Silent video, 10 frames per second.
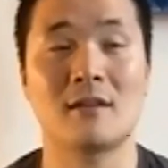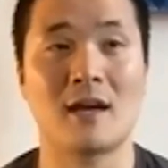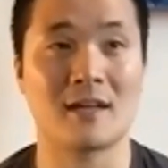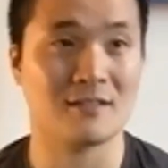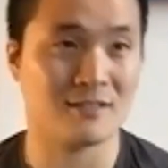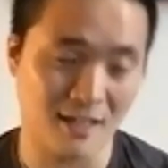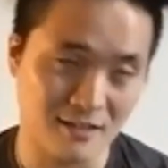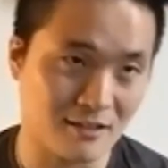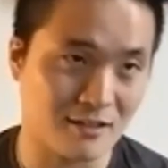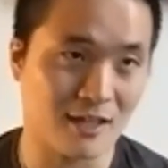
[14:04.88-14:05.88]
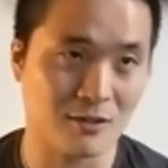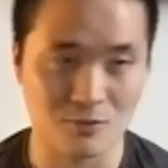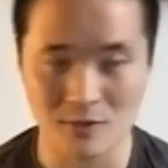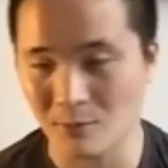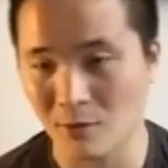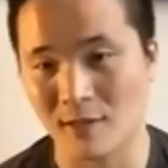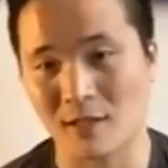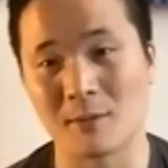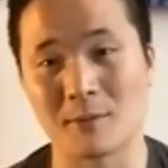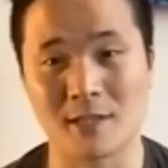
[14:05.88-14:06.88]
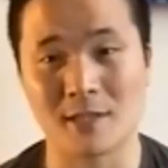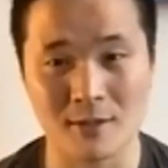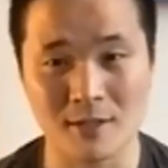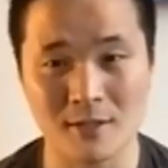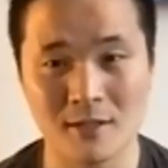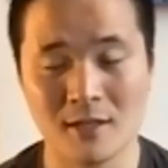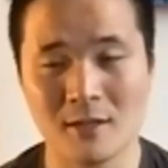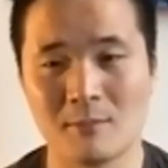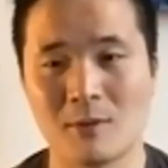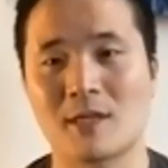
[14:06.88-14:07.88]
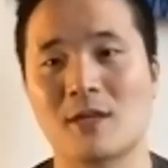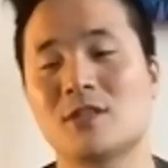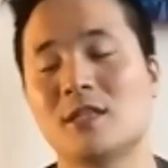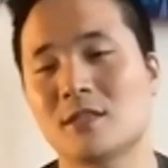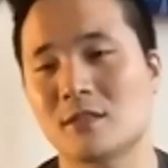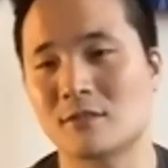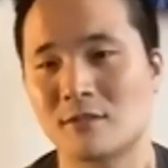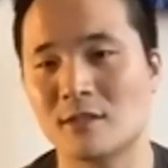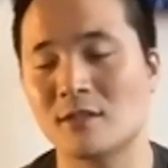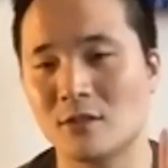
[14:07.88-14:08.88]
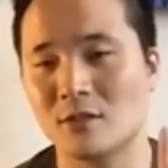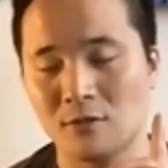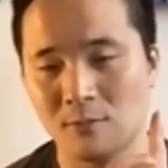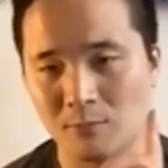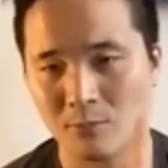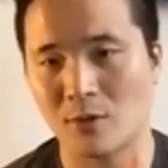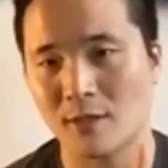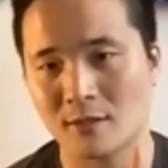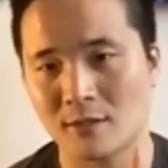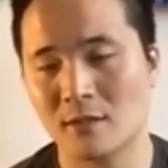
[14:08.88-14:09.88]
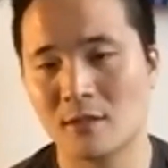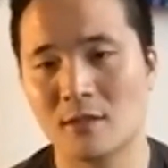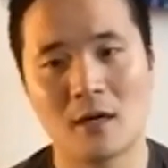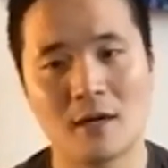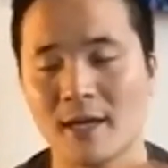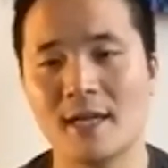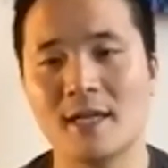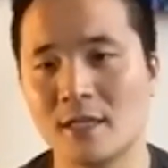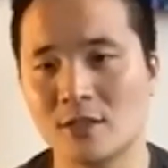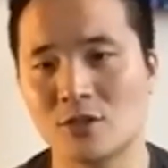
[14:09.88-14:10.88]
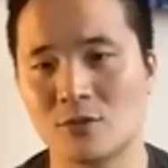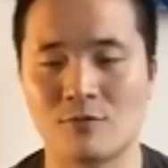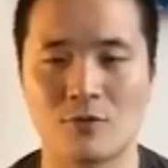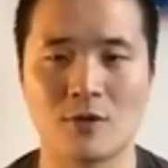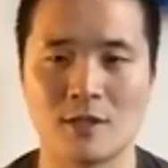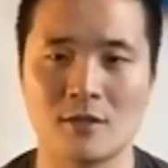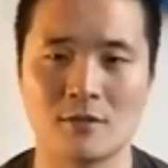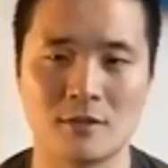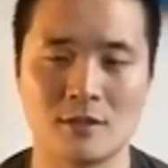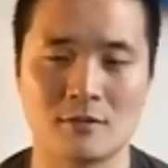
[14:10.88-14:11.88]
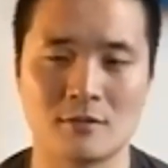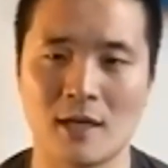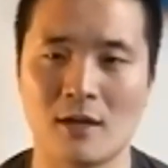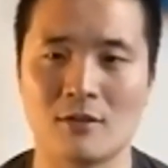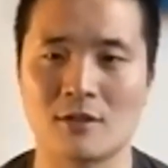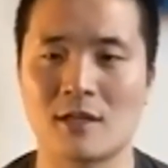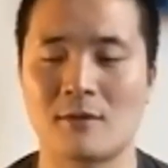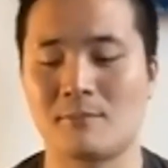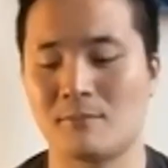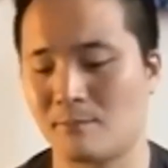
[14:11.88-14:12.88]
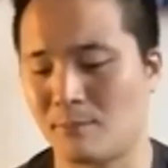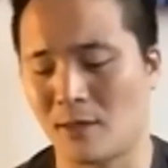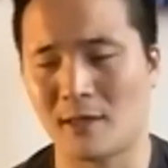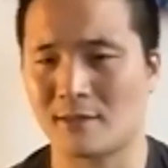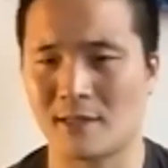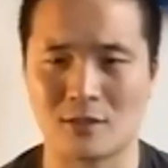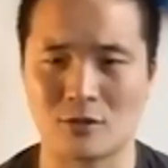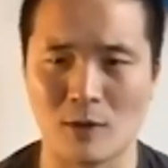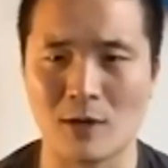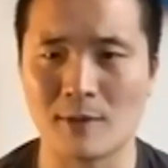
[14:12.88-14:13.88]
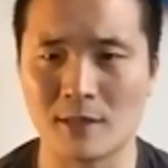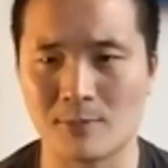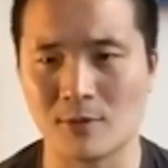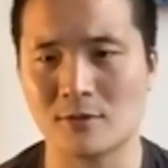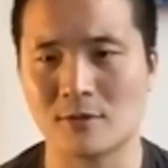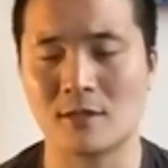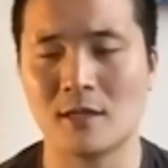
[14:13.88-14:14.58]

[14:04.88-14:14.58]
I guess technically I was really more of like a libertarian, but without changing a single point on any issue in 40 years, he's now looked upon as like this right-wing person